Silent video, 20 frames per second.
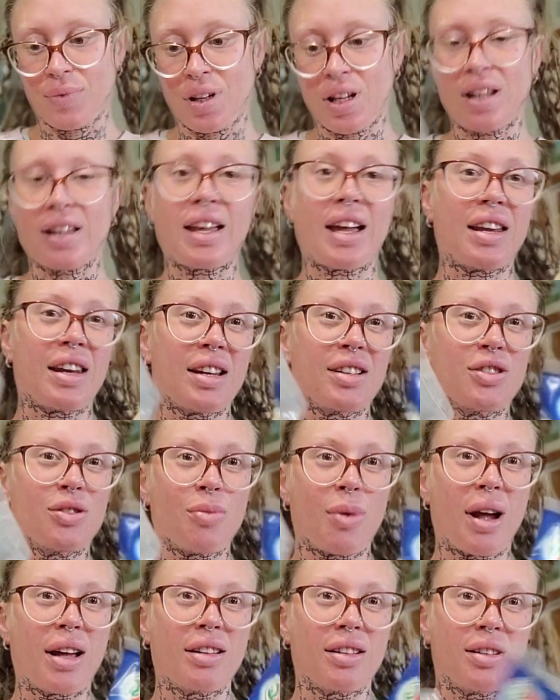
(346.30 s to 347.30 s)
Again, I do
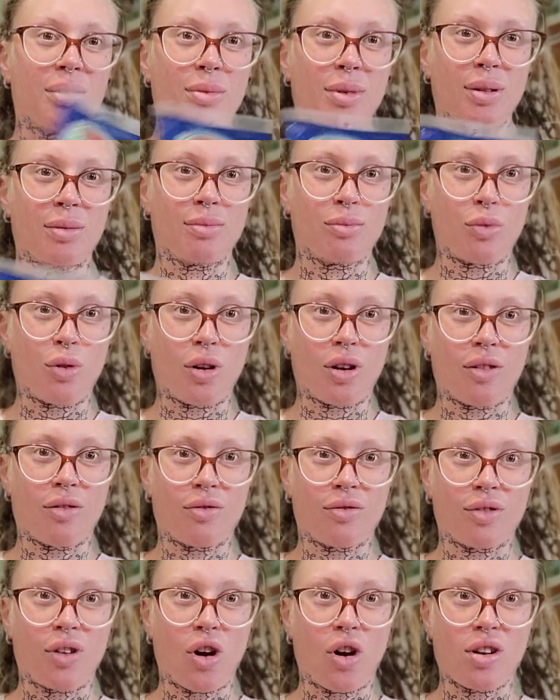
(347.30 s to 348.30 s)
buy a little bit more
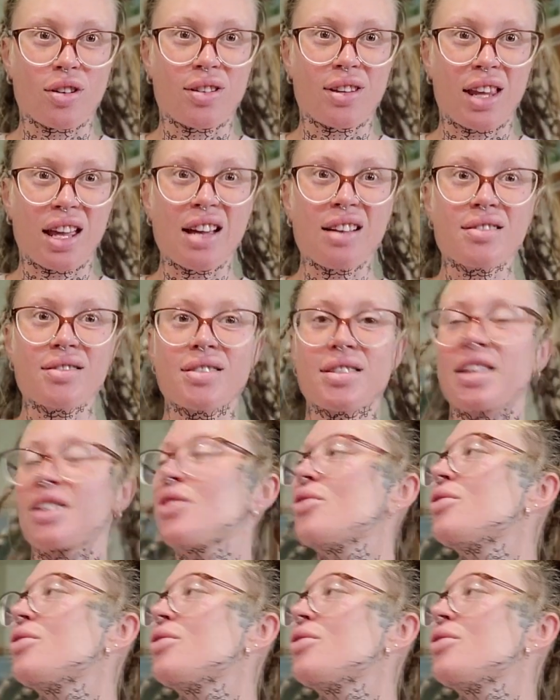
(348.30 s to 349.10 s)
on things. Like,